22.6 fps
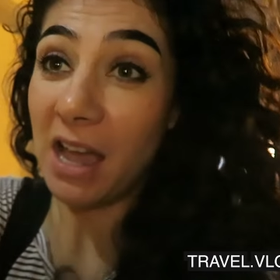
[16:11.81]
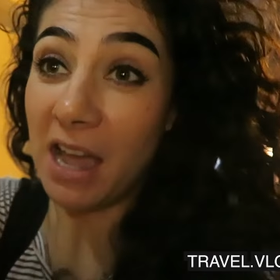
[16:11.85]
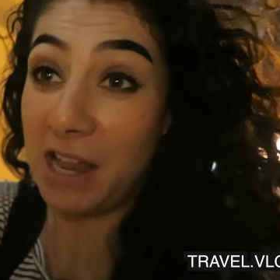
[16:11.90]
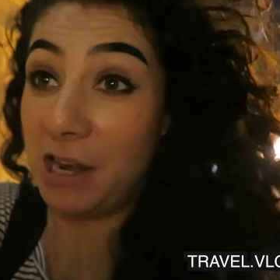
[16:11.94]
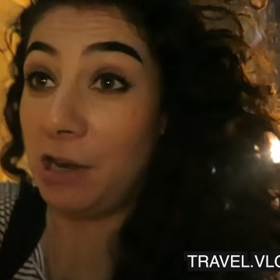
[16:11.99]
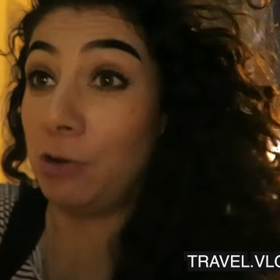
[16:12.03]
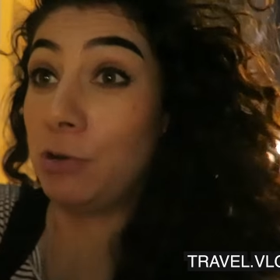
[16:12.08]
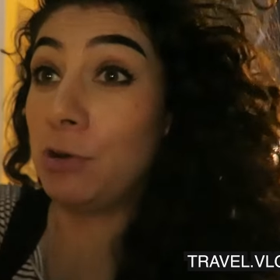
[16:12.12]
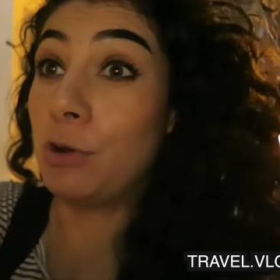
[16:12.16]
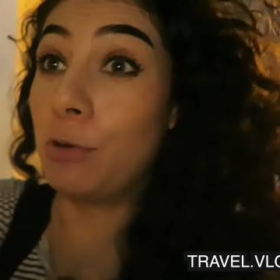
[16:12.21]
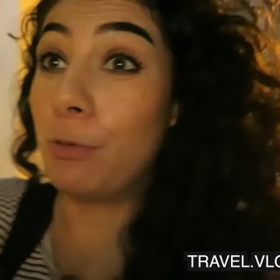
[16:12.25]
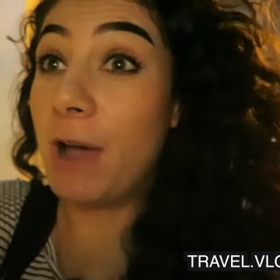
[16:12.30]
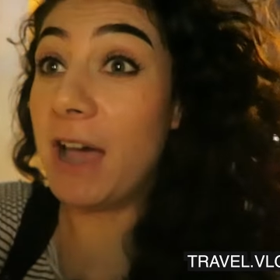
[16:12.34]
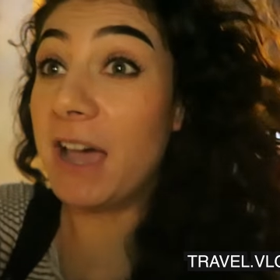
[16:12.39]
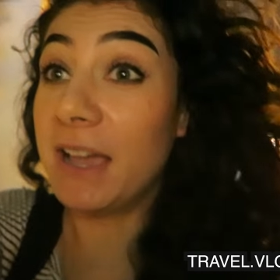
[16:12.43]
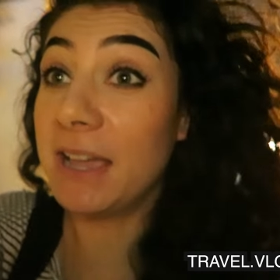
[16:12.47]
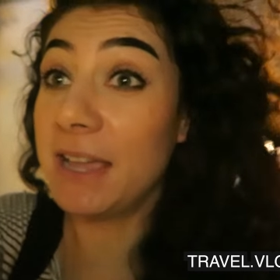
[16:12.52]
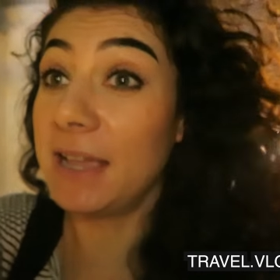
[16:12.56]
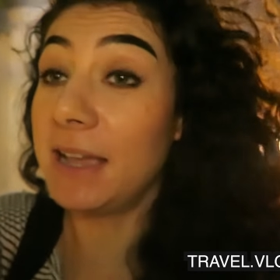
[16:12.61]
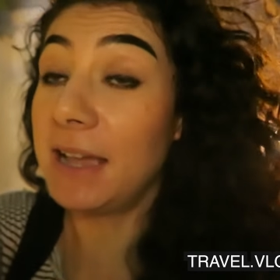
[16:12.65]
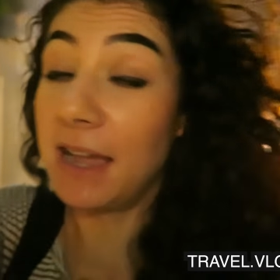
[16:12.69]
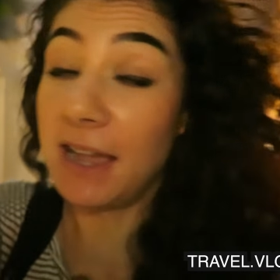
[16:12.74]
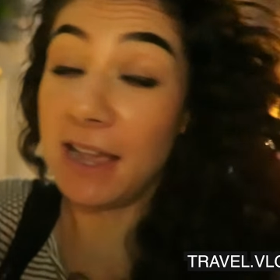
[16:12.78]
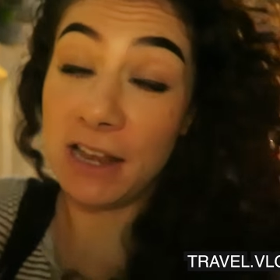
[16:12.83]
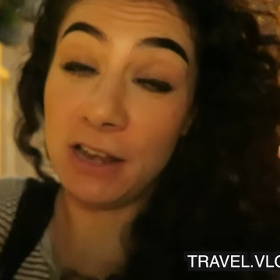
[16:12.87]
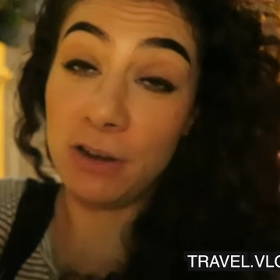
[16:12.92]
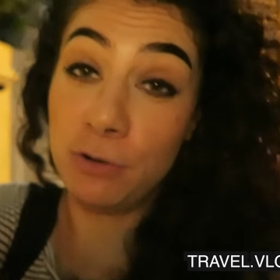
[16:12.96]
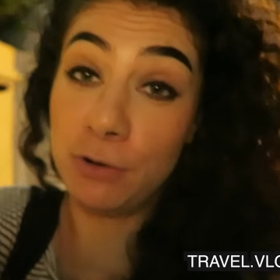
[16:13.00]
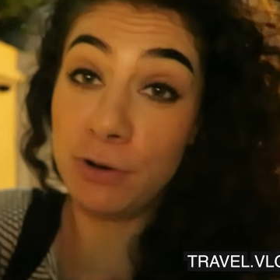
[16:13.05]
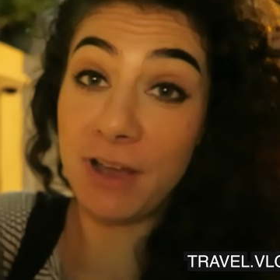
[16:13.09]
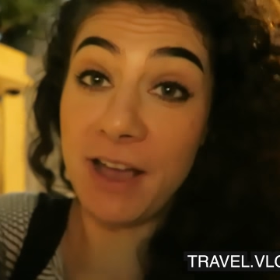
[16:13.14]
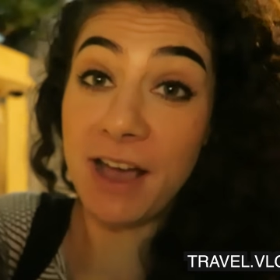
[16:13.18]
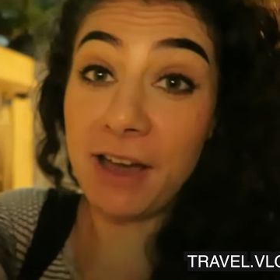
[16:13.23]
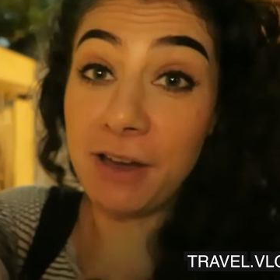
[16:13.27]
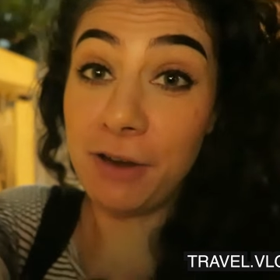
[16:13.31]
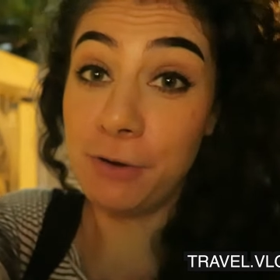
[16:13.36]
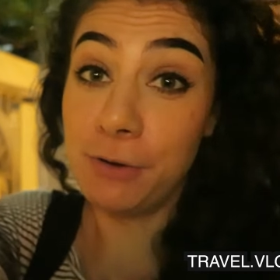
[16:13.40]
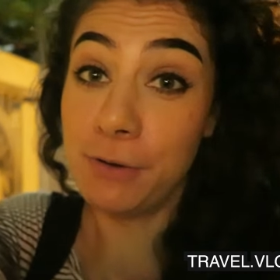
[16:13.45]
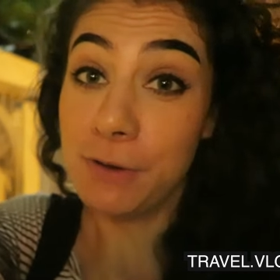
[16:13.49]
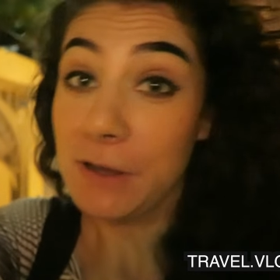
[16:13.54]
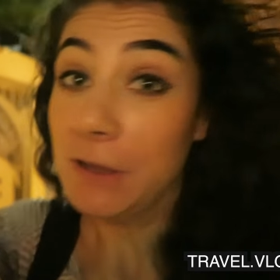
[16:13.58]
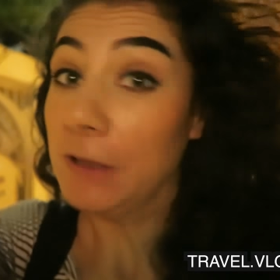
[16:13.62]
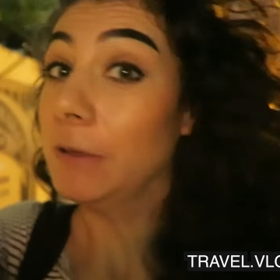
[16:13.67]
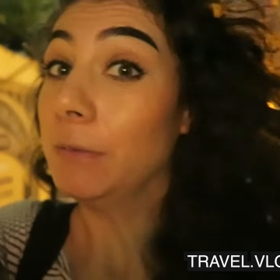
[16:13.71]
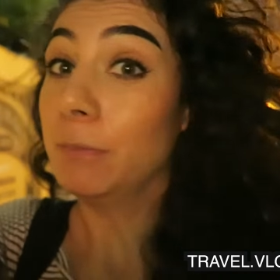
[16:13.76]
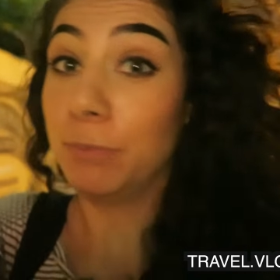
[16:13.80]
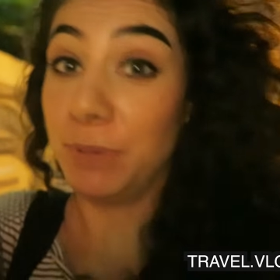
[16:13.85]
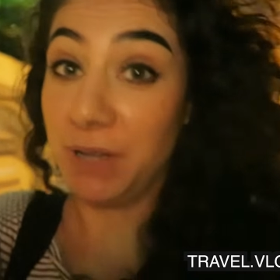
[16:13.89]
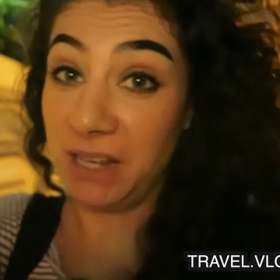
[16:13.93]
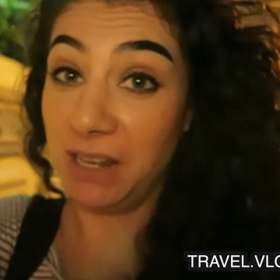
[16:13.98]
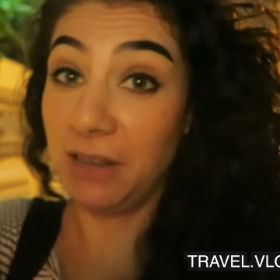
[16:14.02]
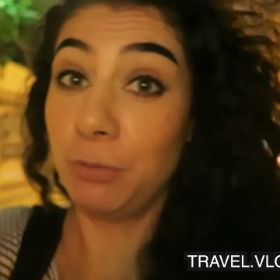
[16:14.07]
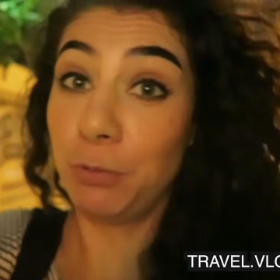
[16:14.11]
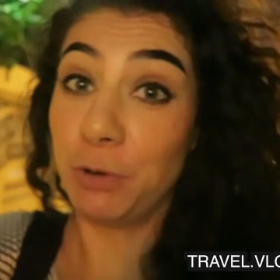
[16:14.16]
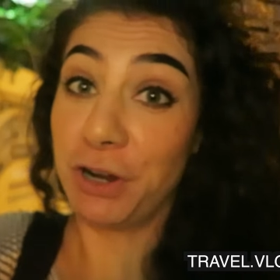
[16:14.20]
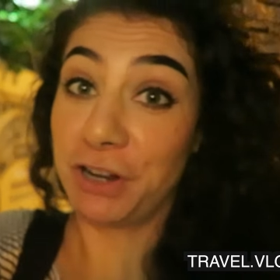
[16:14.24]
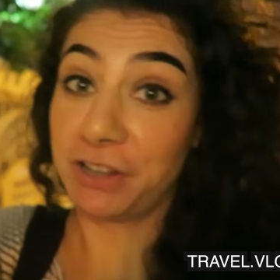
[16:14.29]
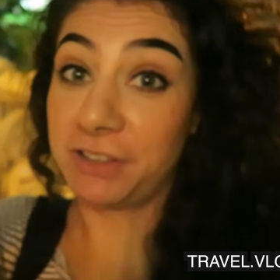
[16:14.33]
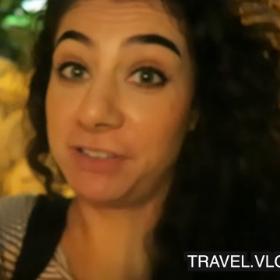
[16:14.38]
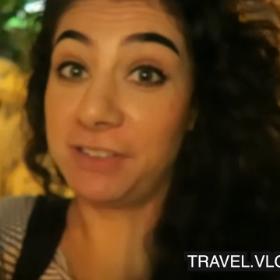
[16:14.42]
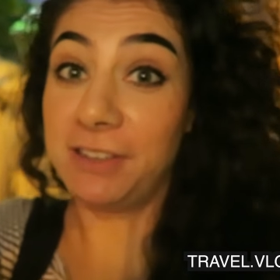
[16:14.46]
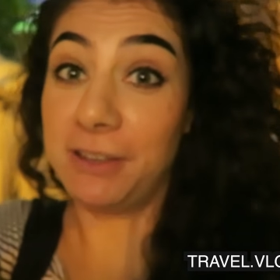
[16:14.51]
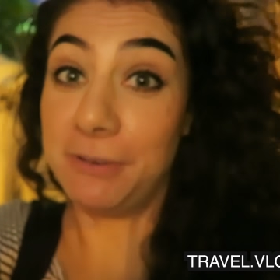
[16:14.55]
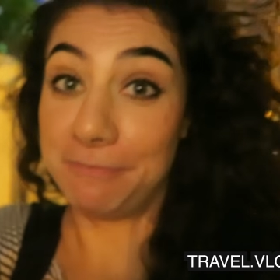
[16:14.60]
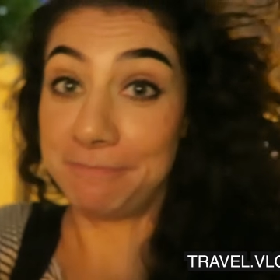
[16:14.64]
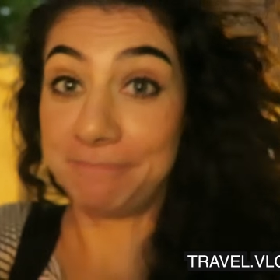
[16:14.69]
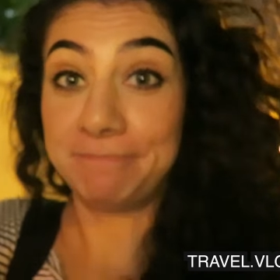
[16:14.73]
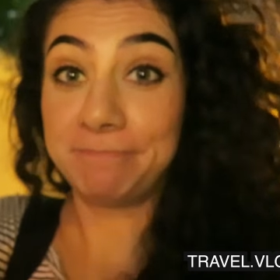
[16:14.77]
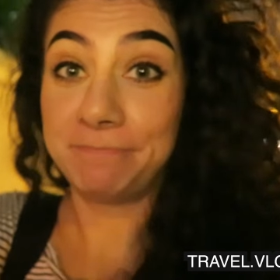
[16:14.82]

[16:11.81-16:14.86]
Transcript: I don't know why, I don't know how, but it works.